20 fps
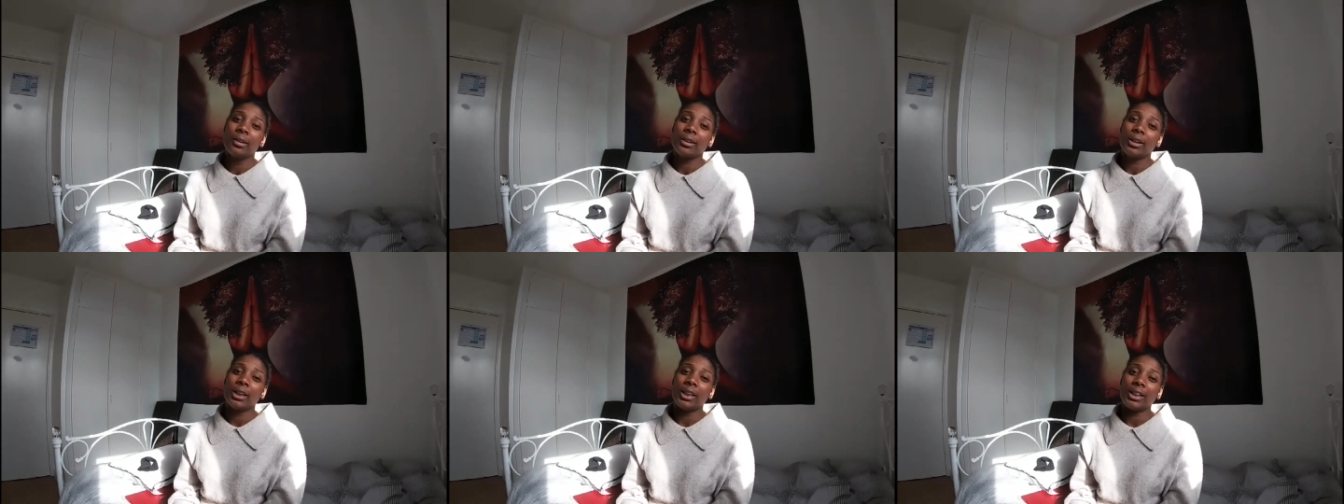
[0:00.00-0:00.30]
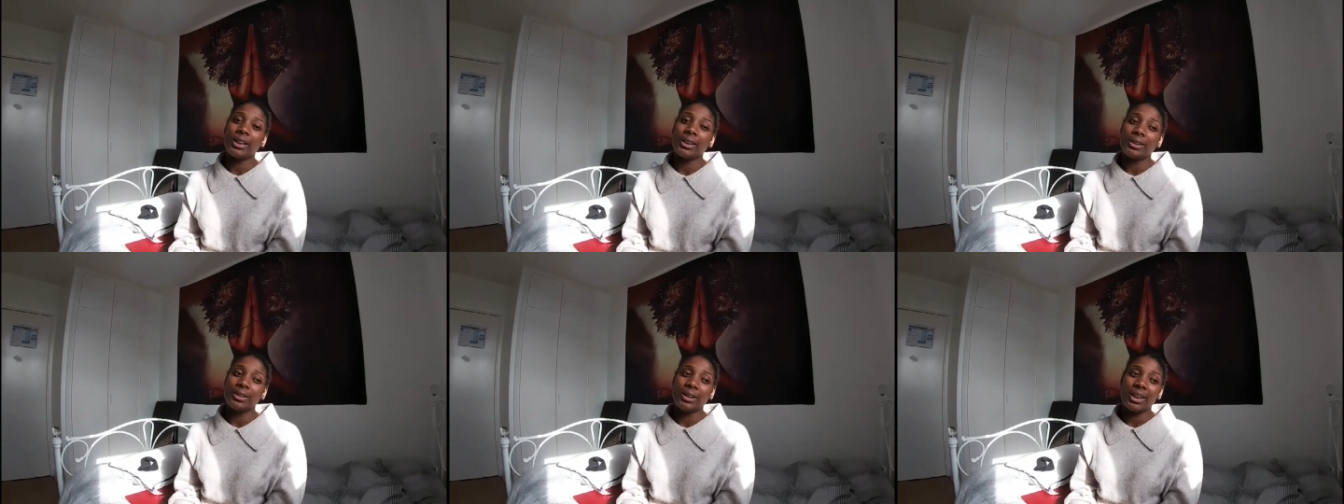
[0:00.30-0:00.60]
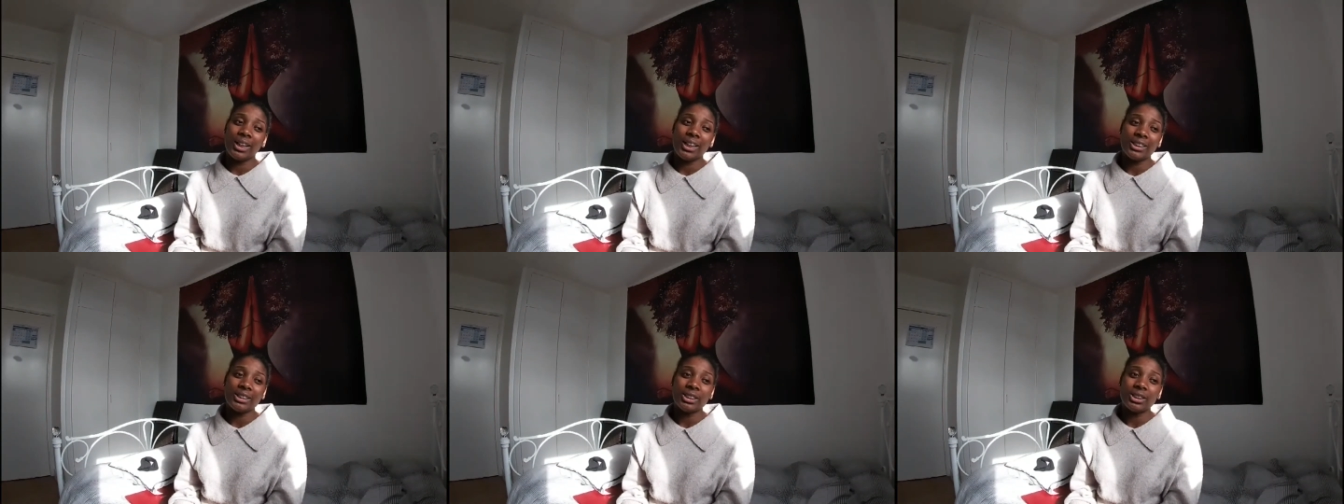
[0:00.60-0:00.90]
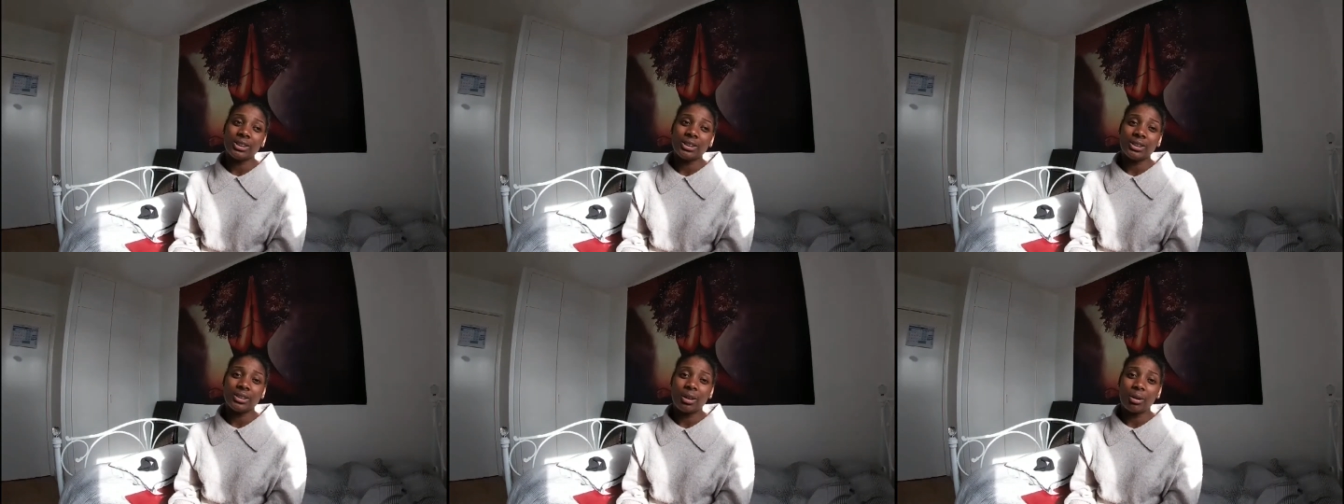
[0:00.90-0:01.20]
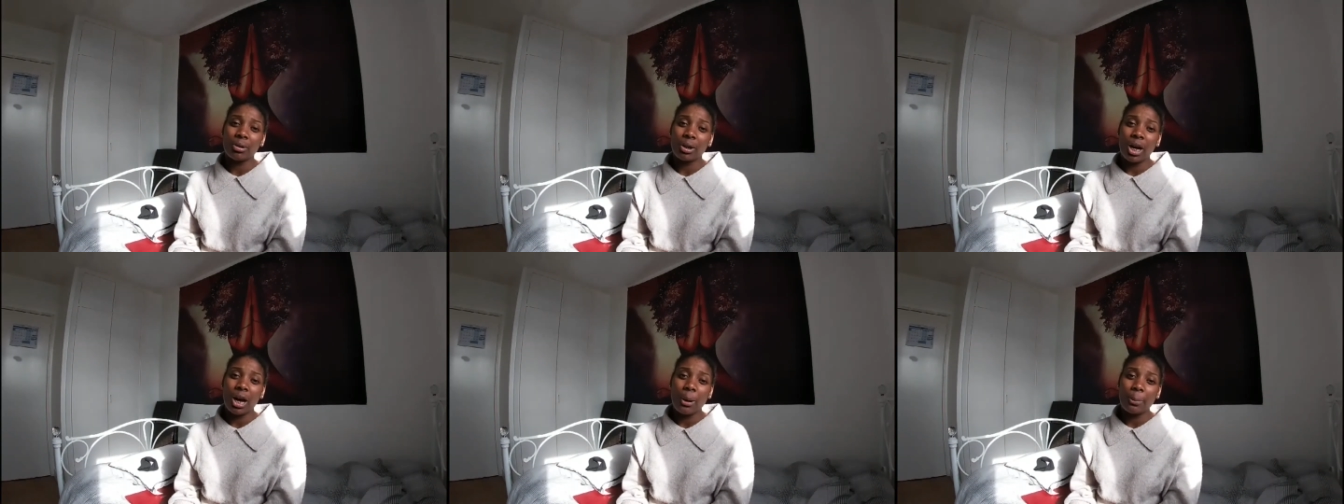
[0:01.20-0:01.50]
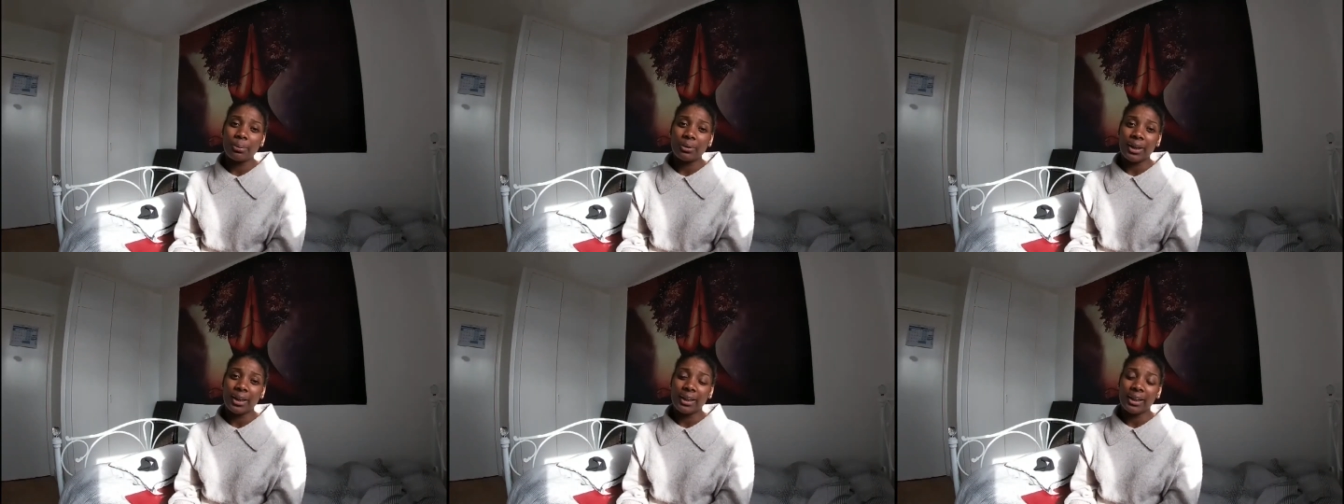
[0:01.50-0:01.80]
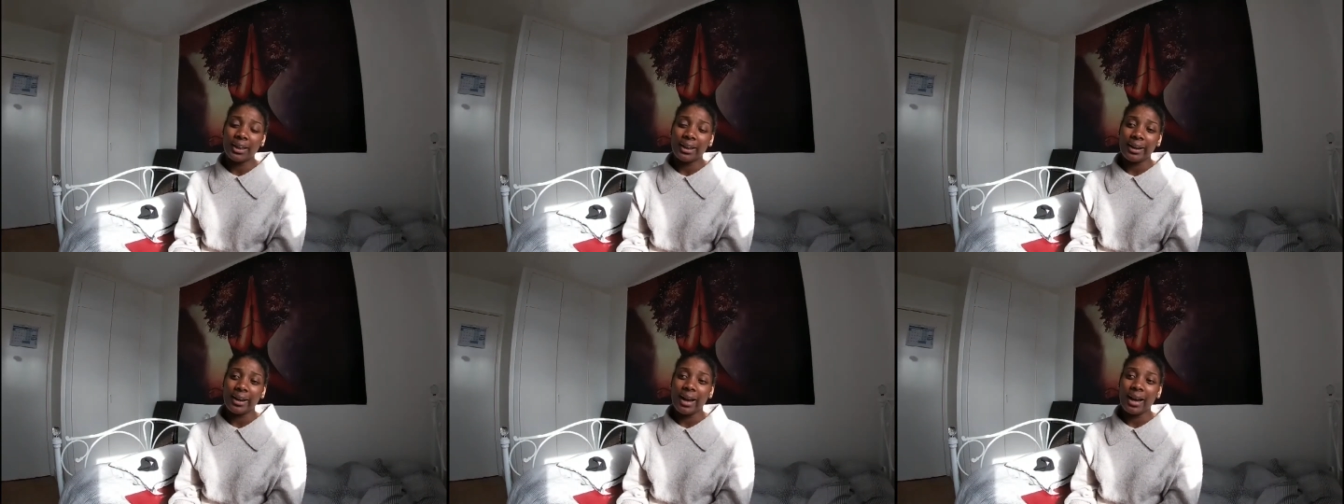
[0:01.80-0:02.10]
and it's just so
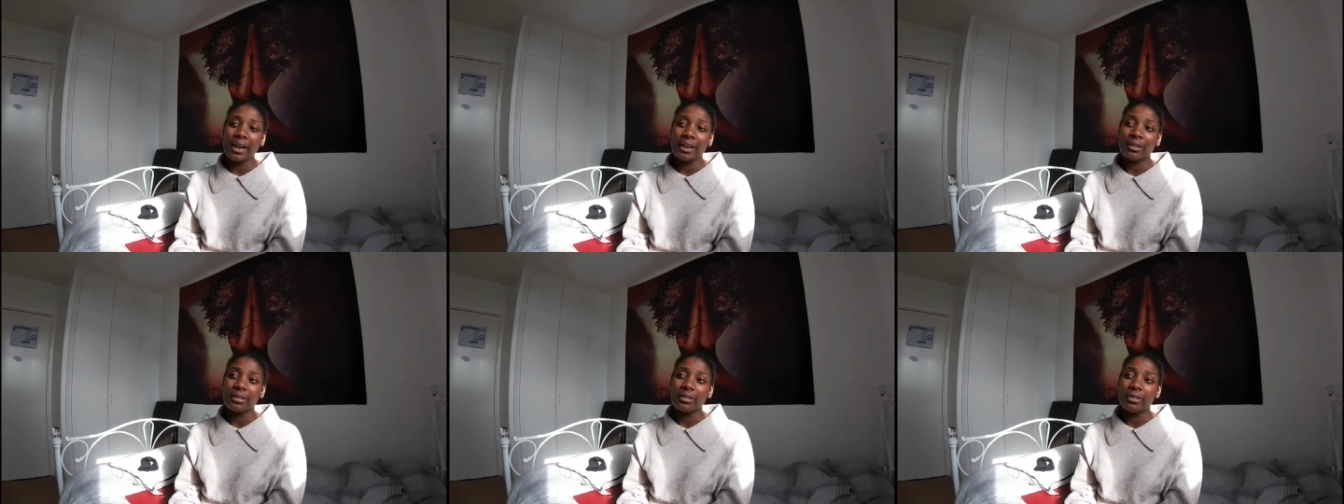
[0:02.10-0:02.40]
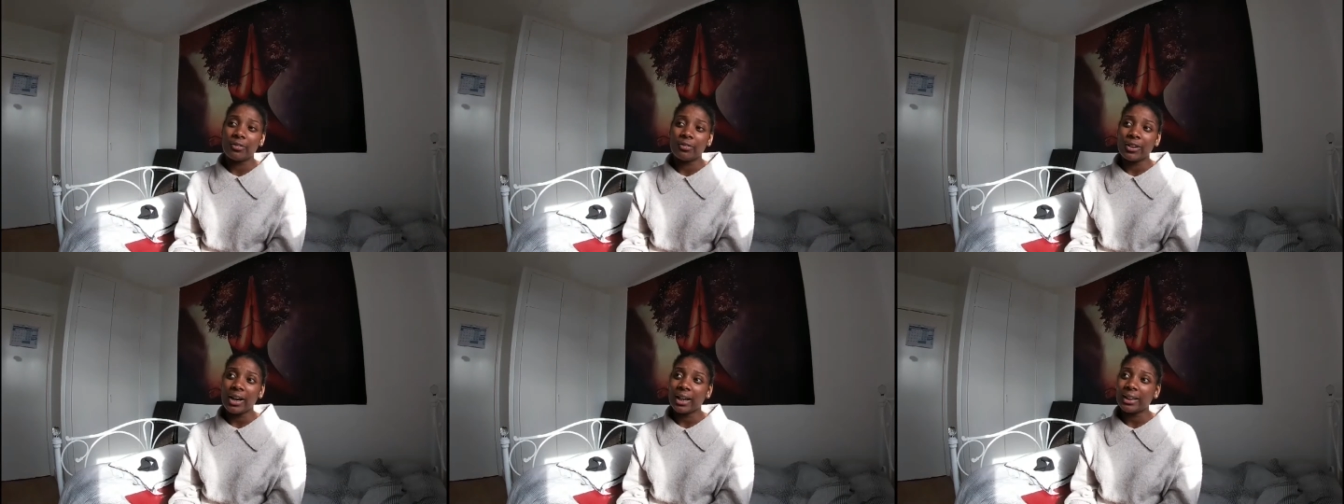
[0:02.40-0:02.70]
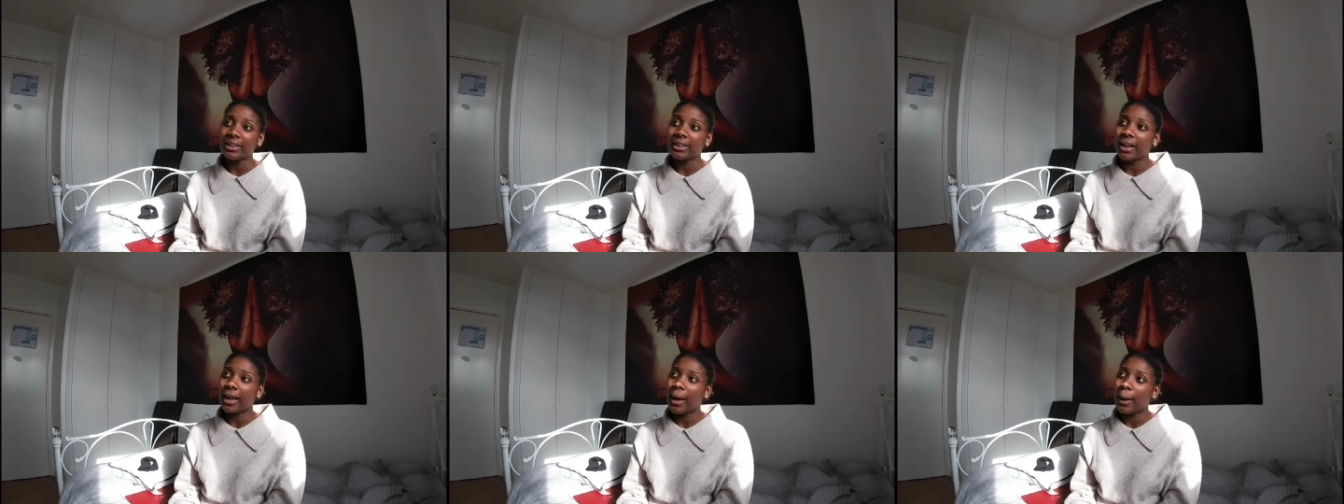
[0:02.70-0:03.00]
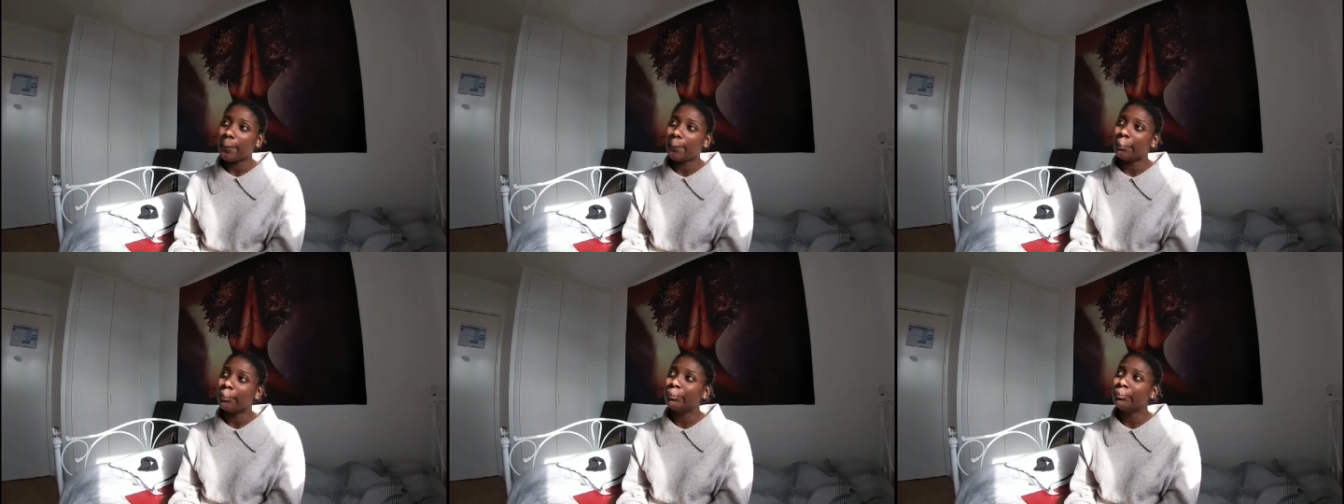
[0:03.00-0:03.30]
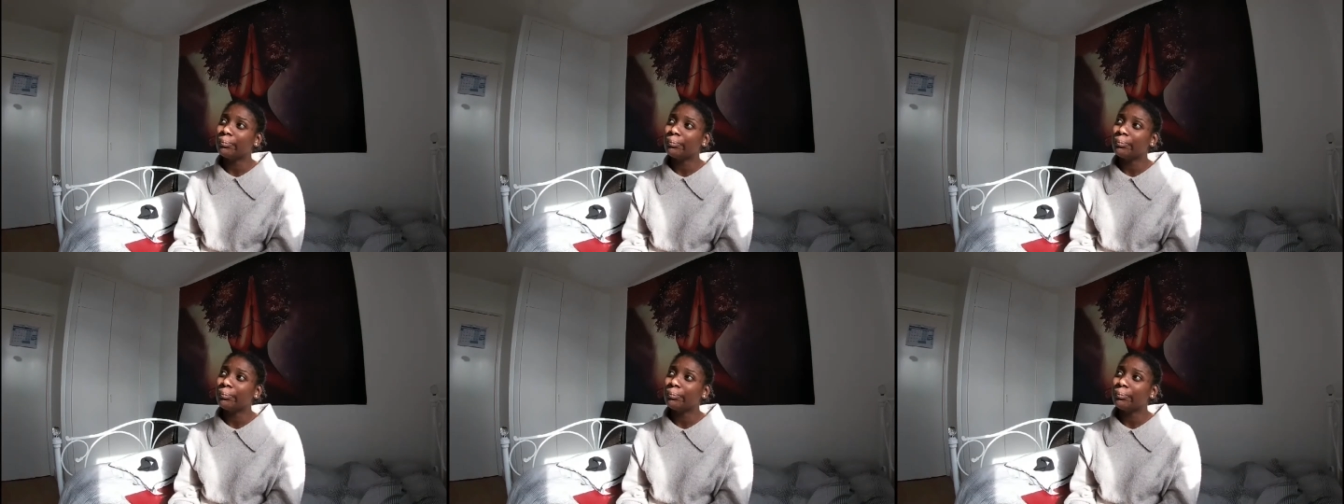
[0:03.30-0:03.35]
heartbreaking. And the fact that